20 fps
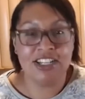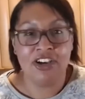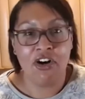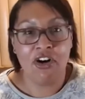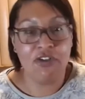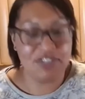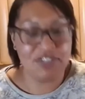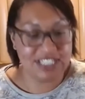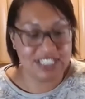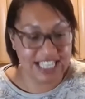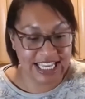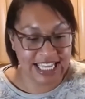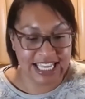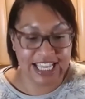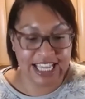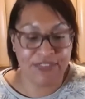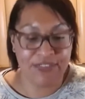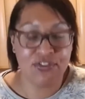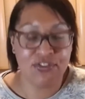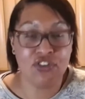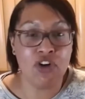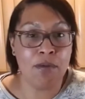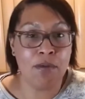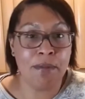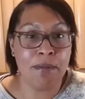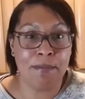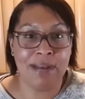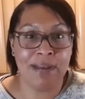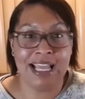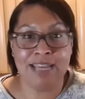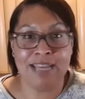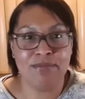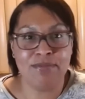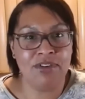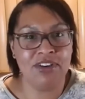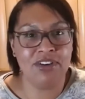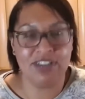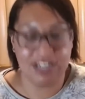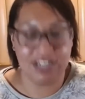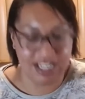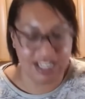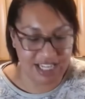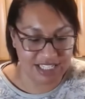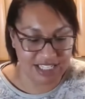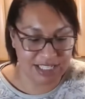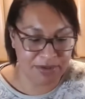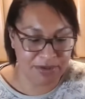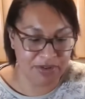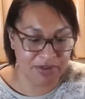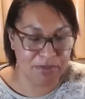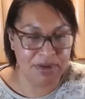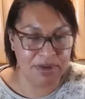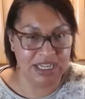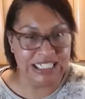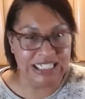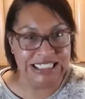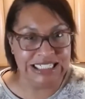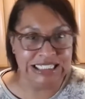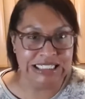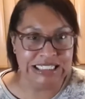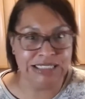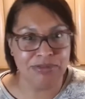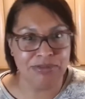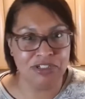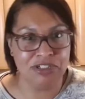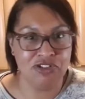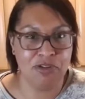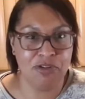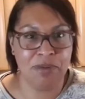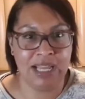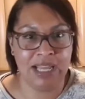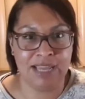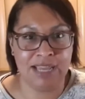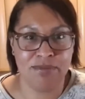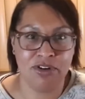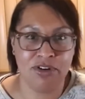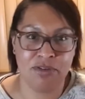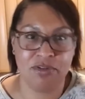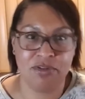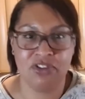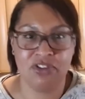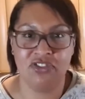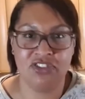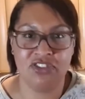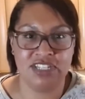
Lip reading: obviously if you've got my playbook, and I know some of you will be like, oh, I want your playbook, but you've not